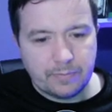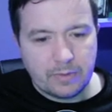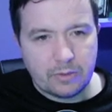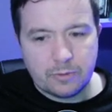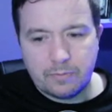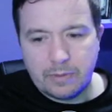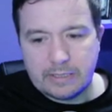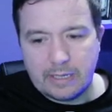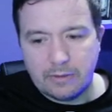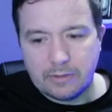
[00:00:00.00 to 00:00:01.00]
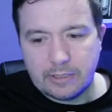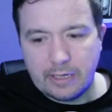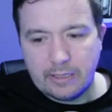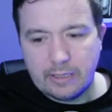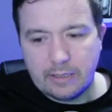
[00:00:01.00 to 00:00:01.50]
Spaced out
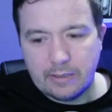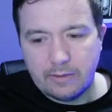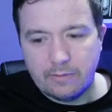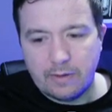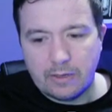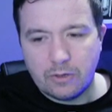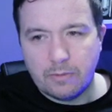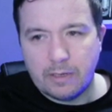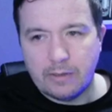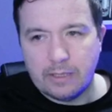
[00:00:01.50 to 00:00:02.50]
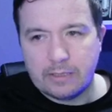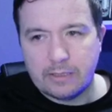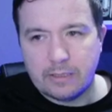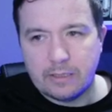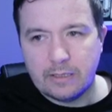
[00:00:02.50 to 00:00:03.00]
slightly. Right, come on now. Let's
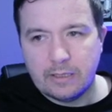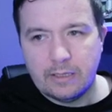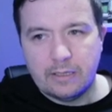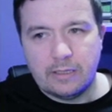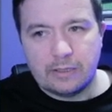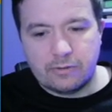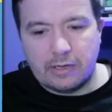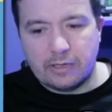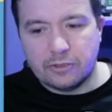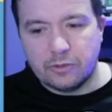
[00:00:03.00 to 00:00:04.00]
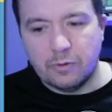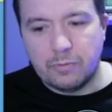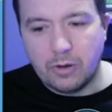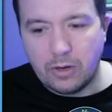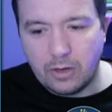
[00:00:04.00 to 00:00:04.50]
uh, let's crack on. So we
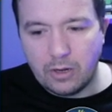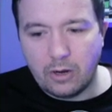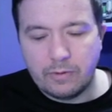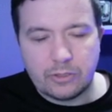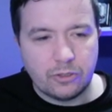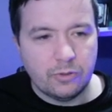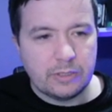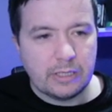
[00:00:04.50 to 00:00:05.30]
brought Oritz Kusik